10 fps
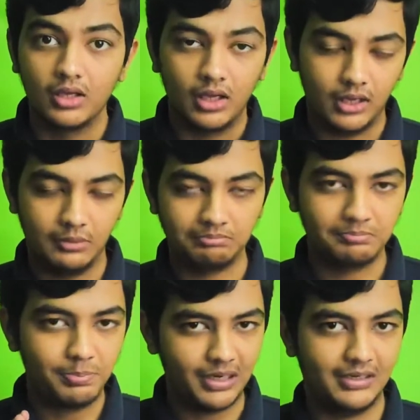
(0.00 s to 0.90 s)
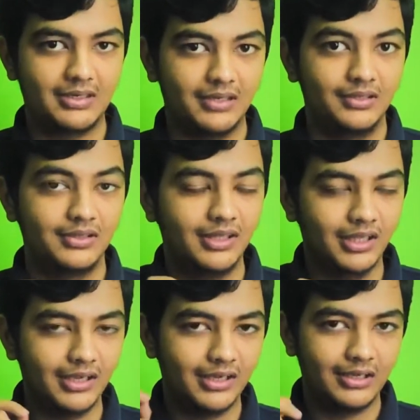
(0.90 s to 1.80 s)
But
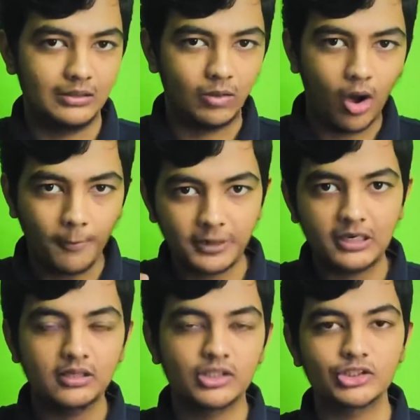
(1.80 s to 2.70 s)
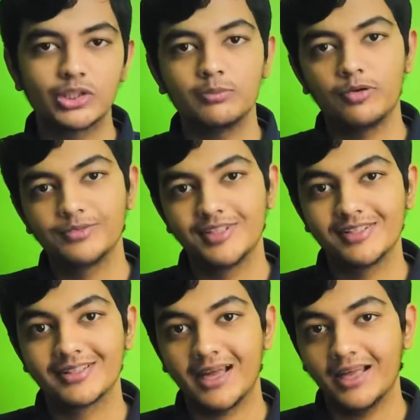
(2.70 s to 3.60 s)
the operating system of
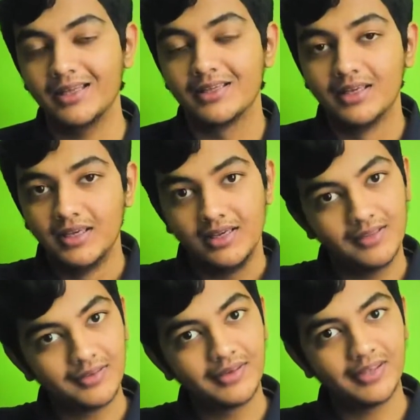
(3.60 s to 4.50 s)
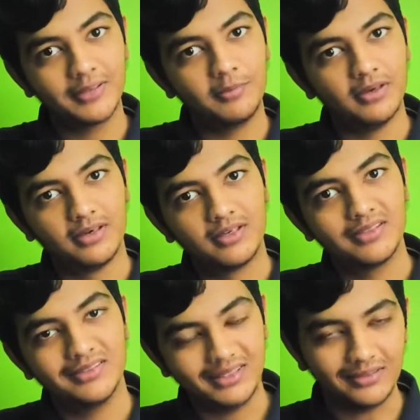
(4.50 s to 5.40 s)
this guy is under the build.
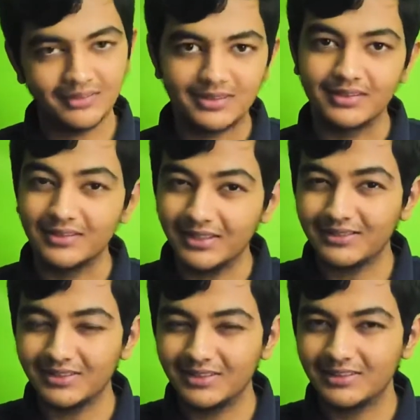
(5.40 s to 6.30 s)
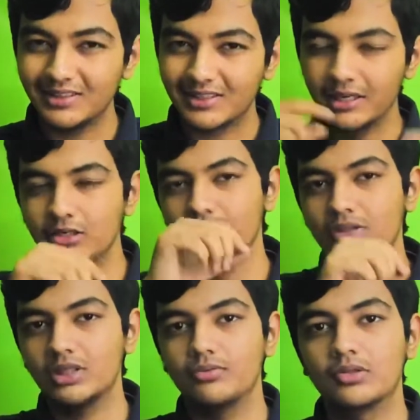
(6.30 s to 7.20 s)
Yes, that is a kind of
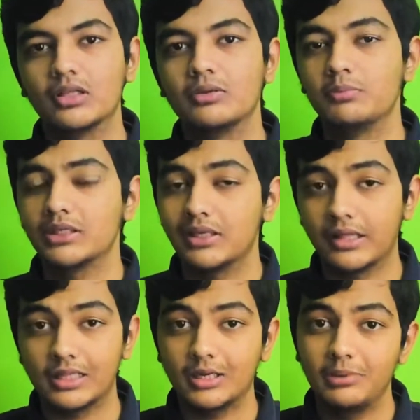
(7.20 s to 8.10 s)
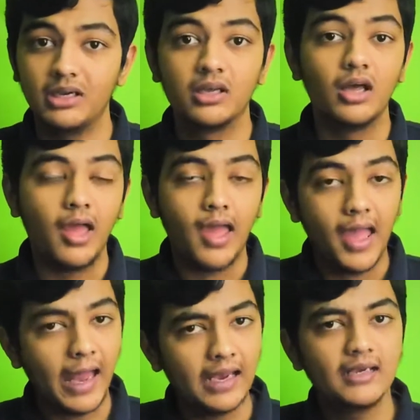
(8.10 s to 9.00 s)
a really big excitement,
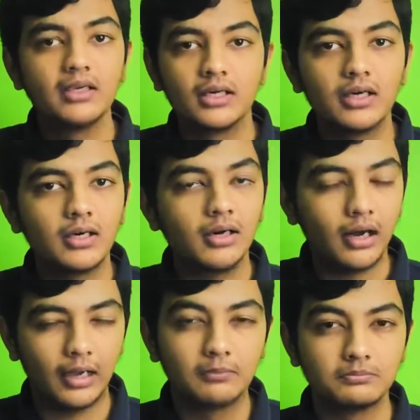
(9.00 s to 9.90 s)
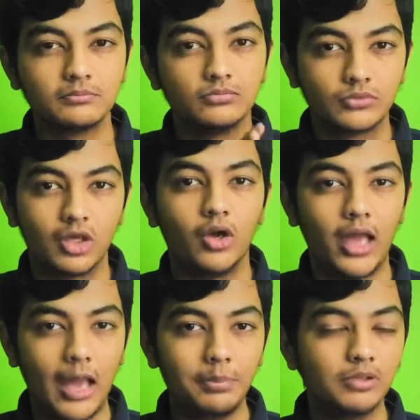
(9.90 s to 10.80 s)
and the
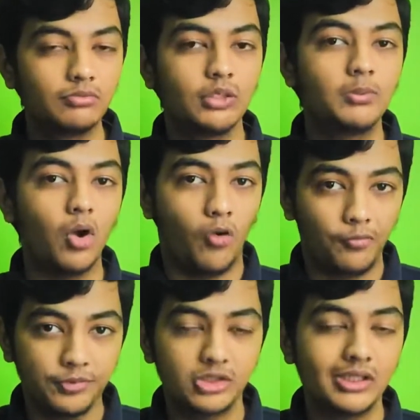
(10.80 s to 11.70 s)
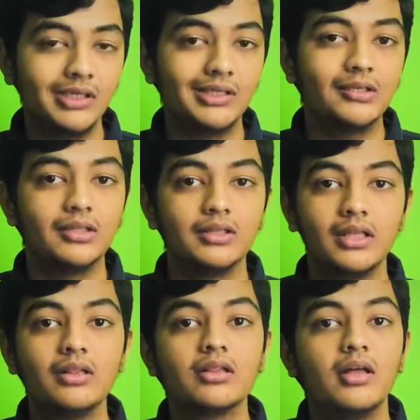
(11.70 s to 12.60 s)
Apple will be officially teasing
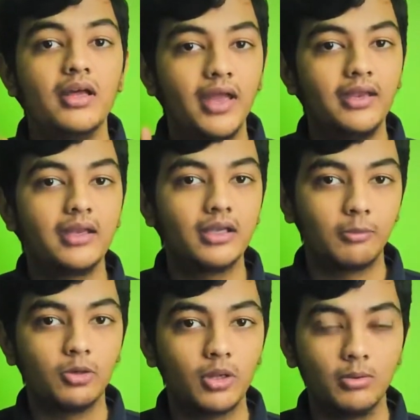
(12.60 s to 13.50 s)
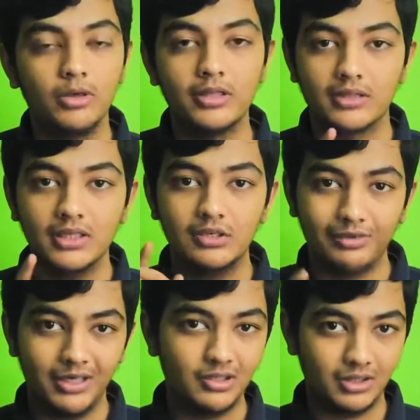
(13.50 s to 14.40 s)
this in the WWDC
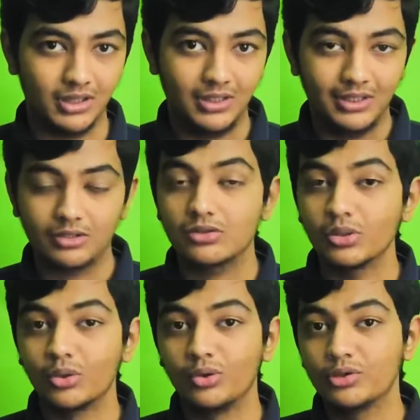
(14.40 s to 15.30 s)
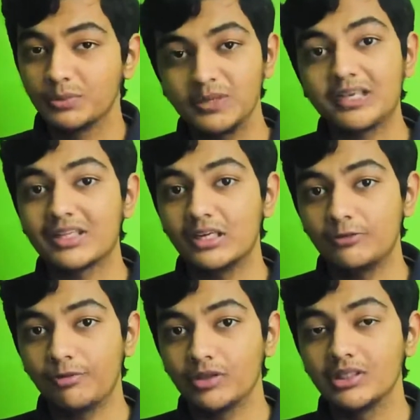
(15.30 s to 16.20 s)
23. So super excited
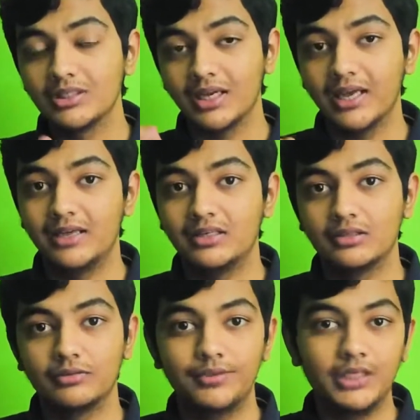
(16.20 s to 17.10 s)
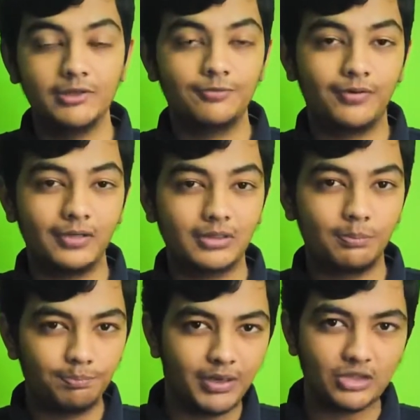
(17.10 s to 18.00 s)
for it, and waiting for the
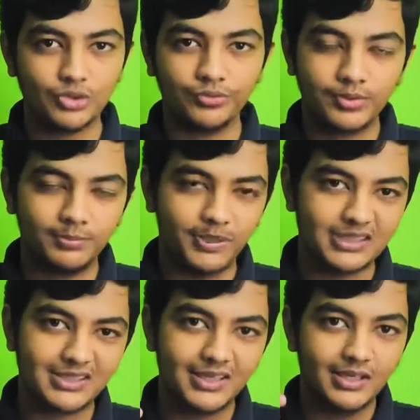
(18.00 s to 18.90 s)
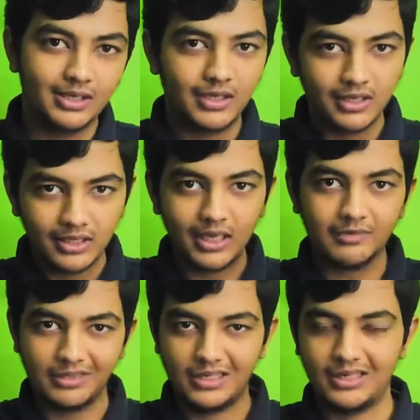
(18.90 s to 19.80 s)
best of the best AR/VR